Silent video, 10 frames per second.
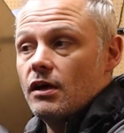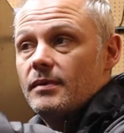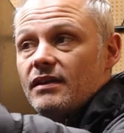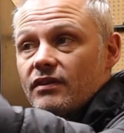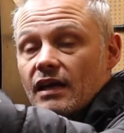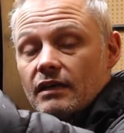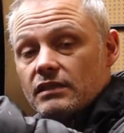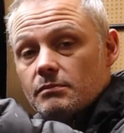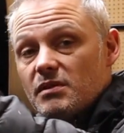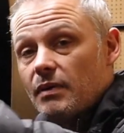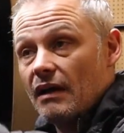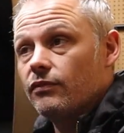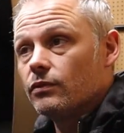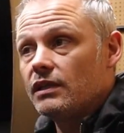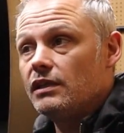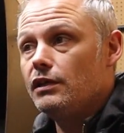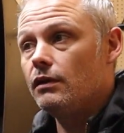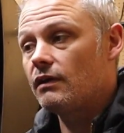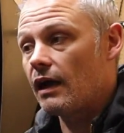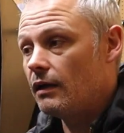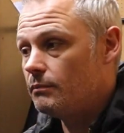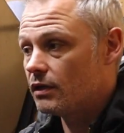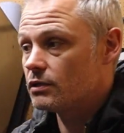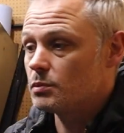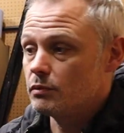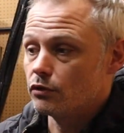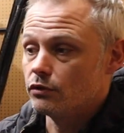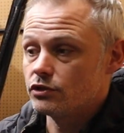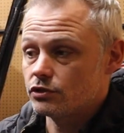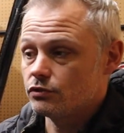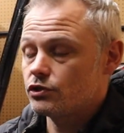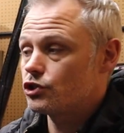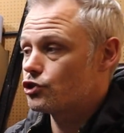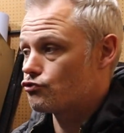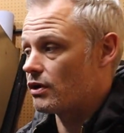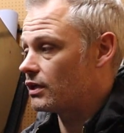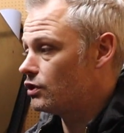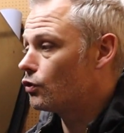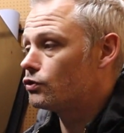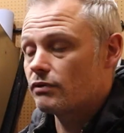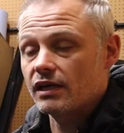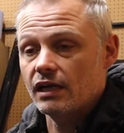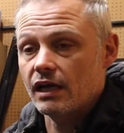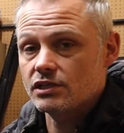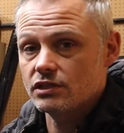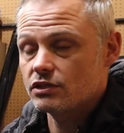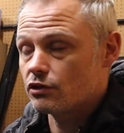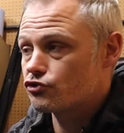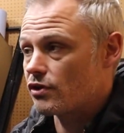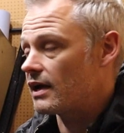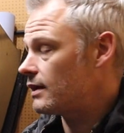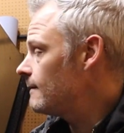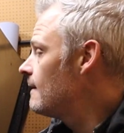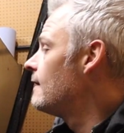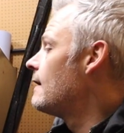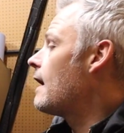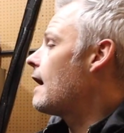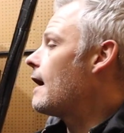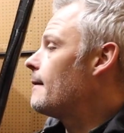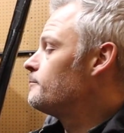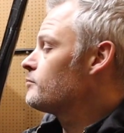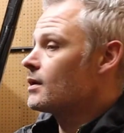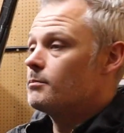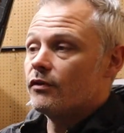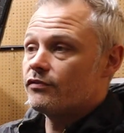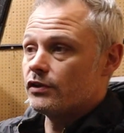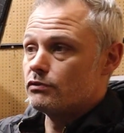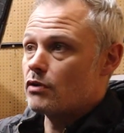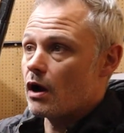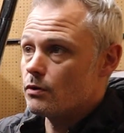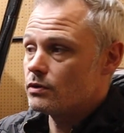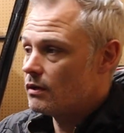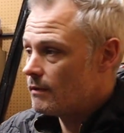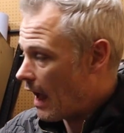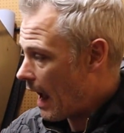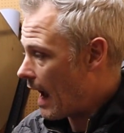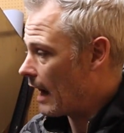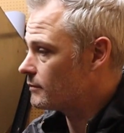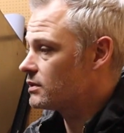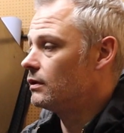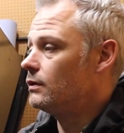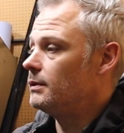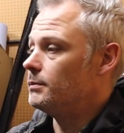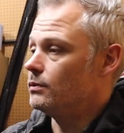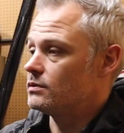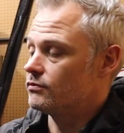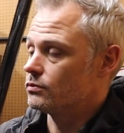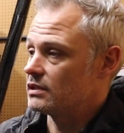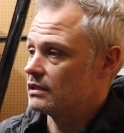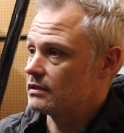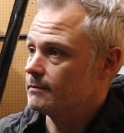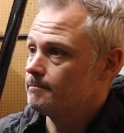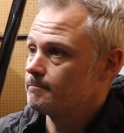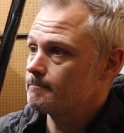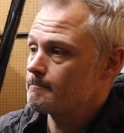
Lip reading: time, even has to be baffled in the UK because we run such strict noise regulations on track. But for the road, absolutely beautiful system.